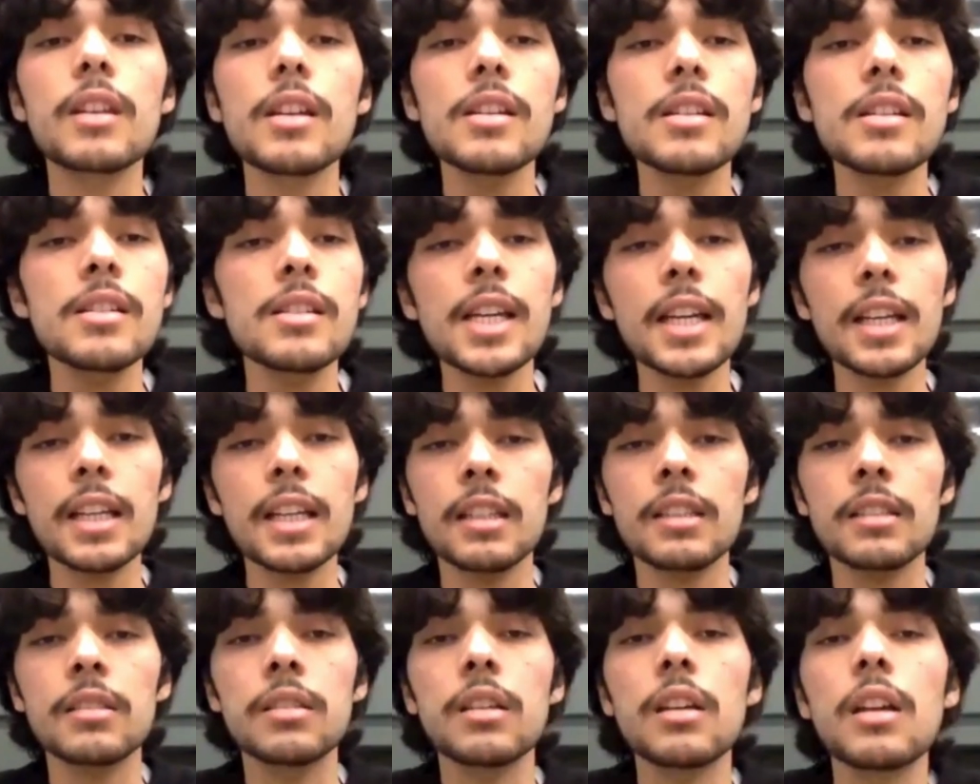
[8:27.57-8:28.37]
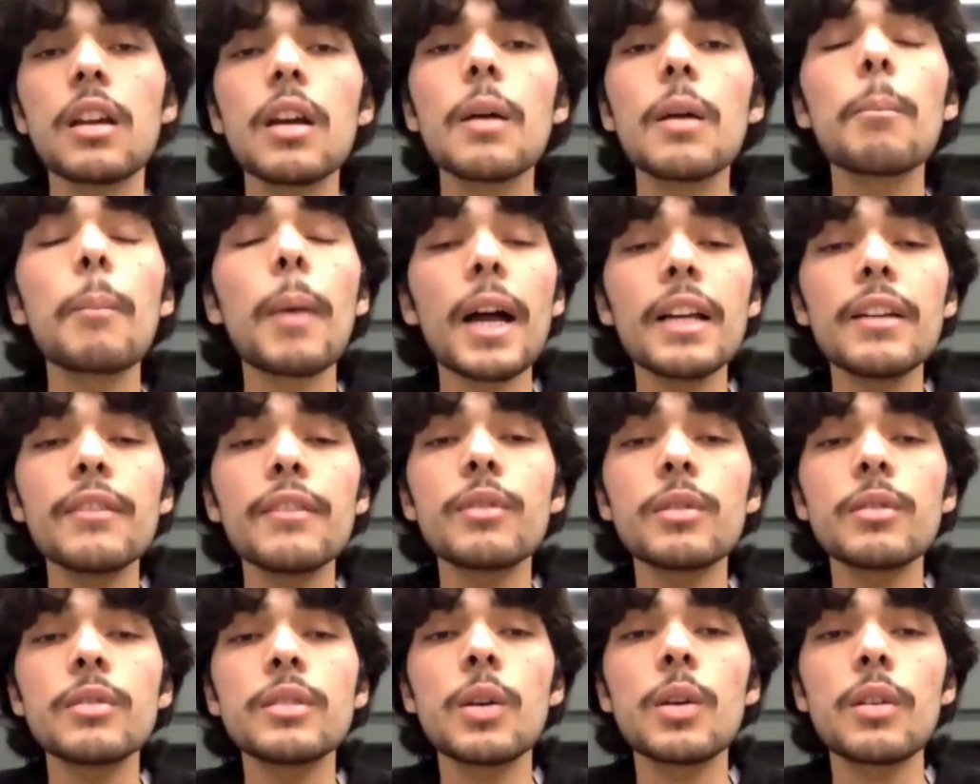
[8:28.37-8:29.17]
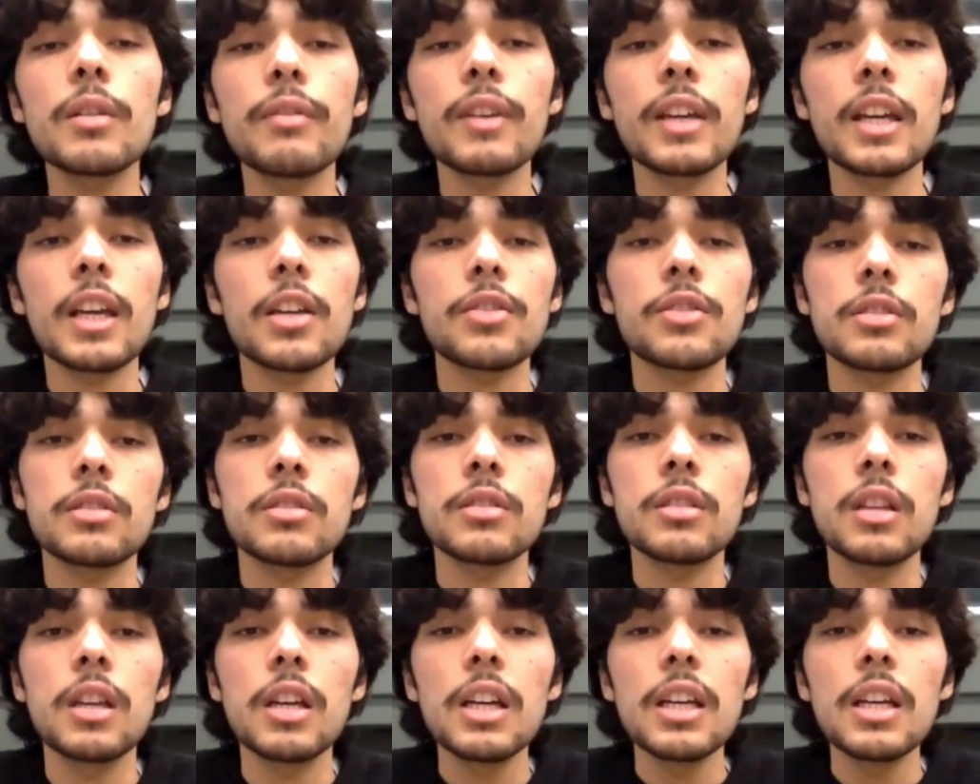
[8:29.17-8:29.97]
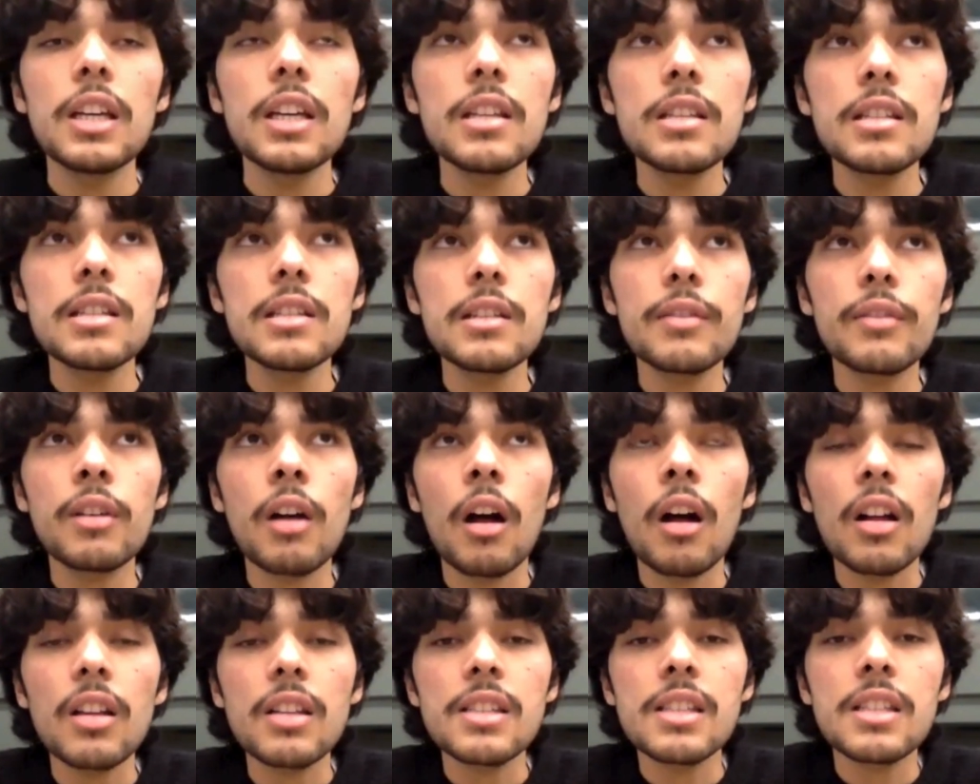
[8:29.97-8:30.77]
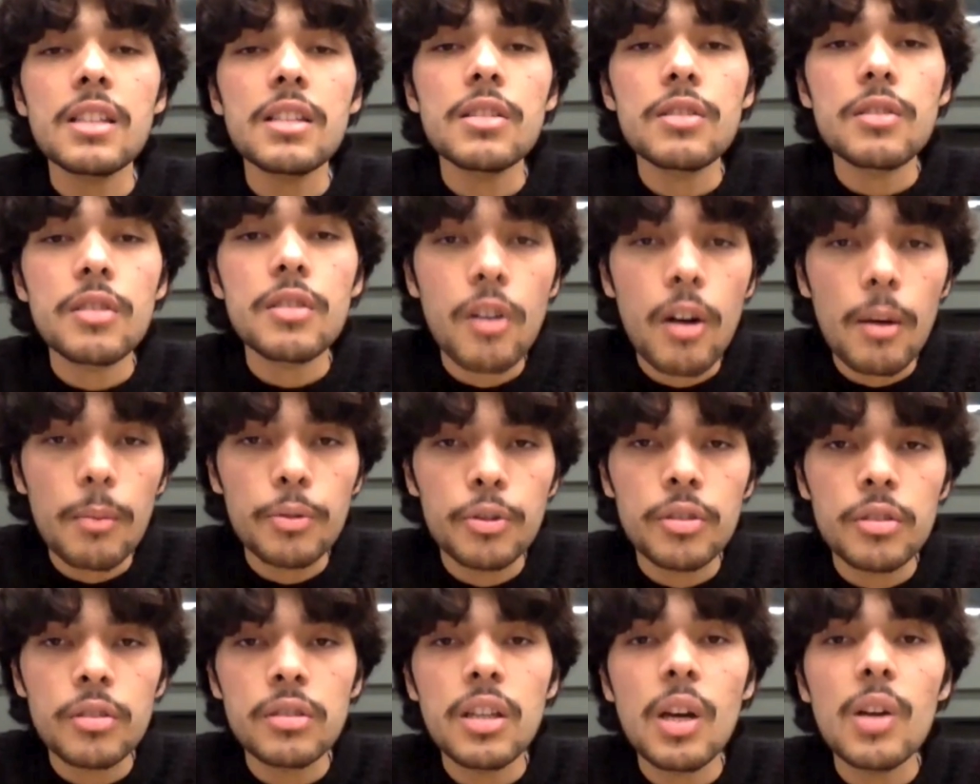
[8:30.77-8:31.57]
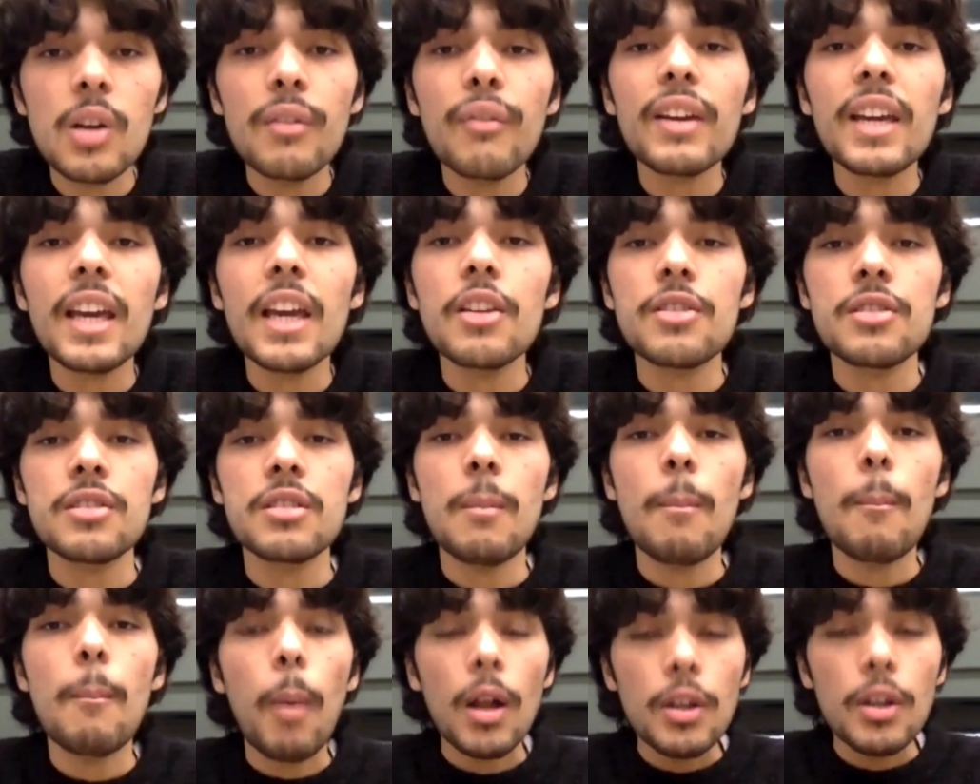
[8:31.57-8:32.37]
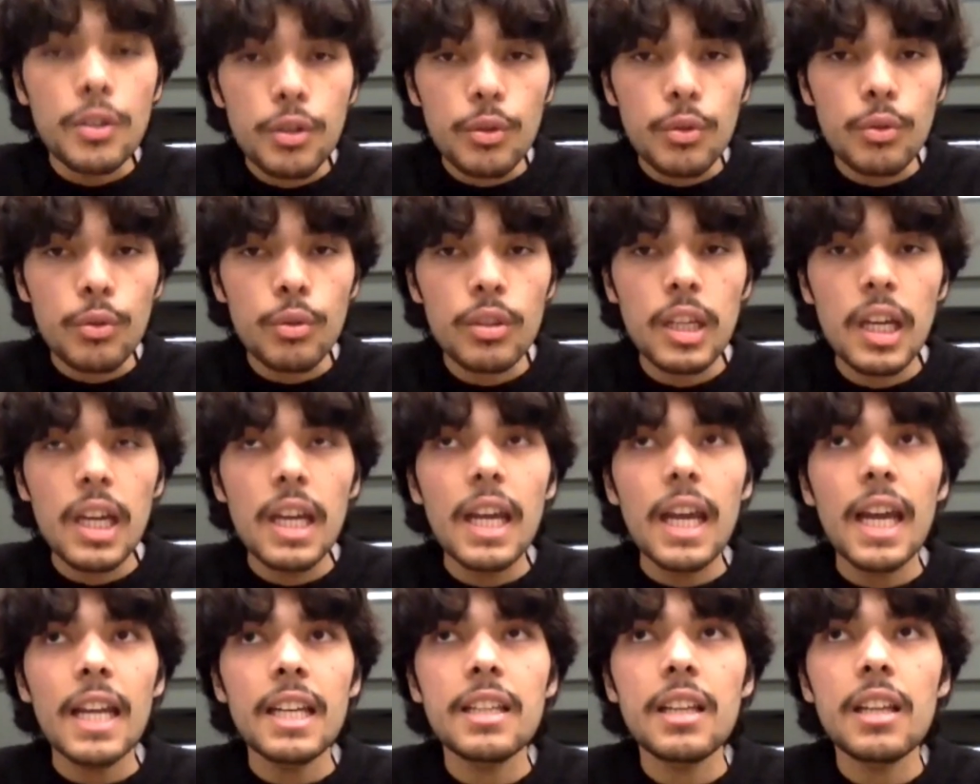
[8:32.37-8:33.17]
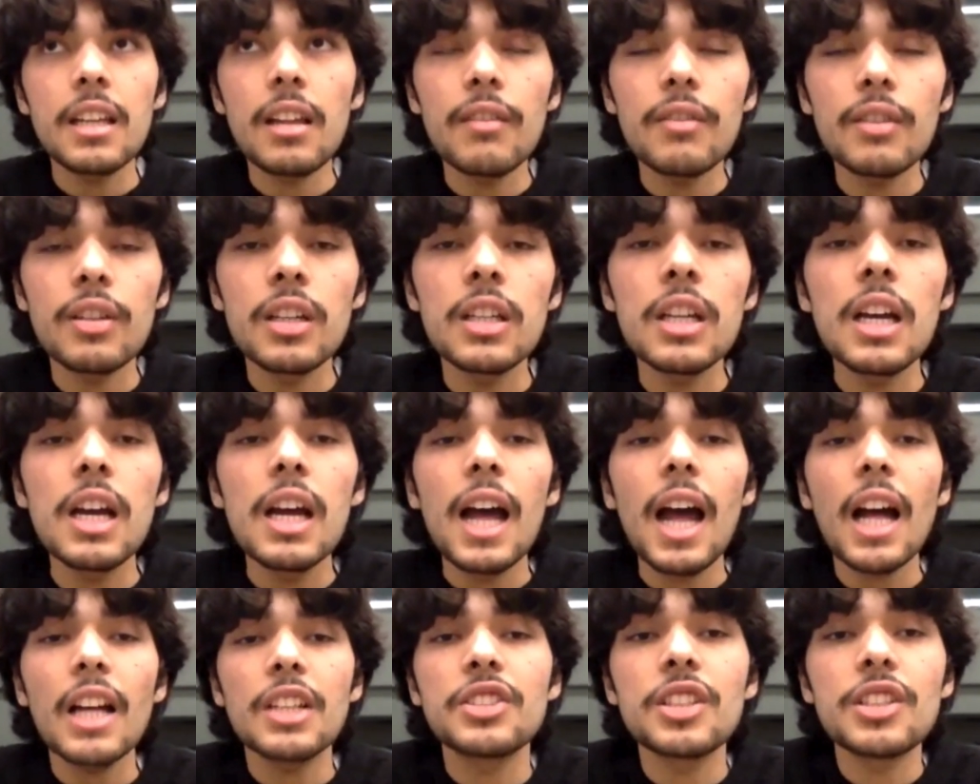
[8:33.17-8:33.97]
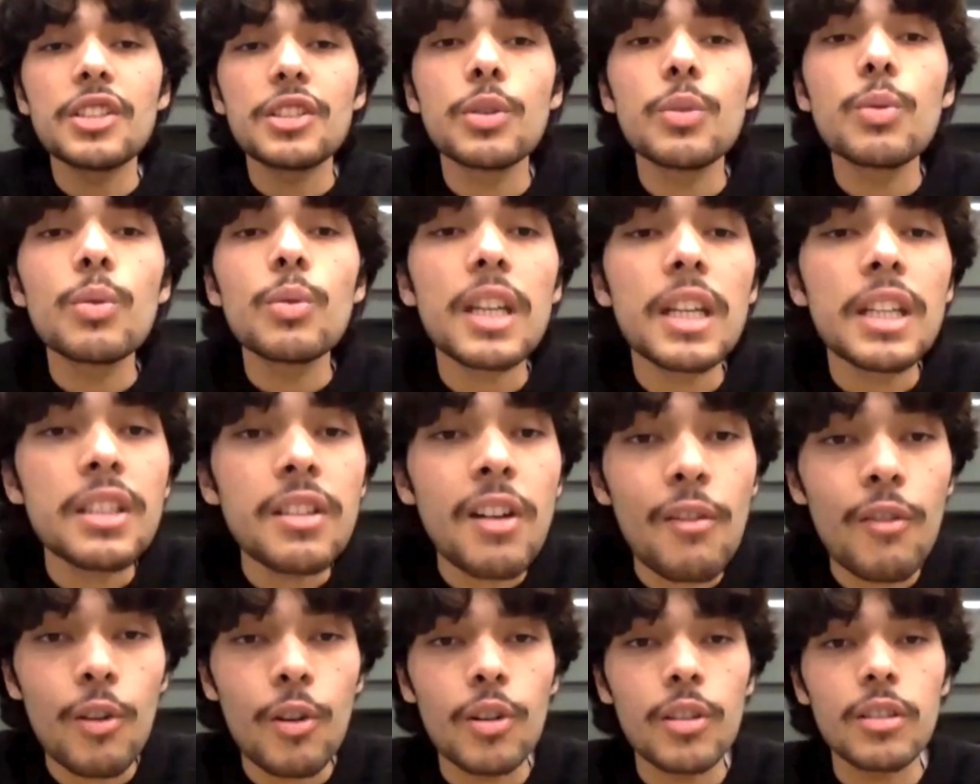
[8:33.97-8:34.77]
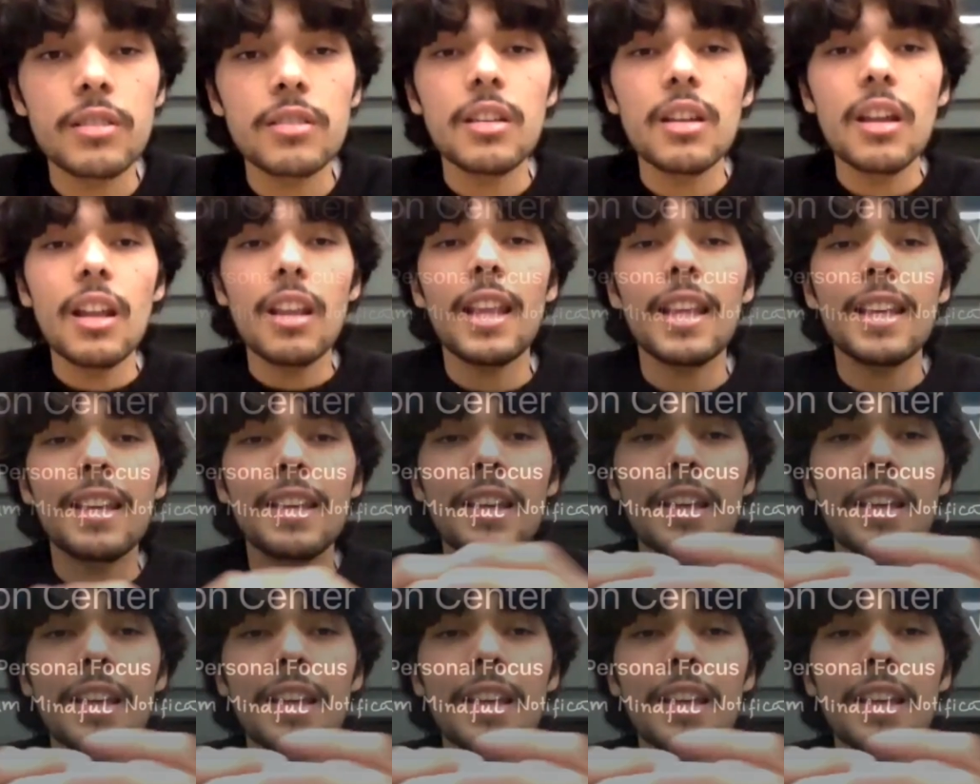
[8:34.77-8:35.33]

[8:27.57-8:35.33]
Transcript: Second, mindful notification. Instead of constant interruption, notifications are bundled and delivered at scheduled intervals, like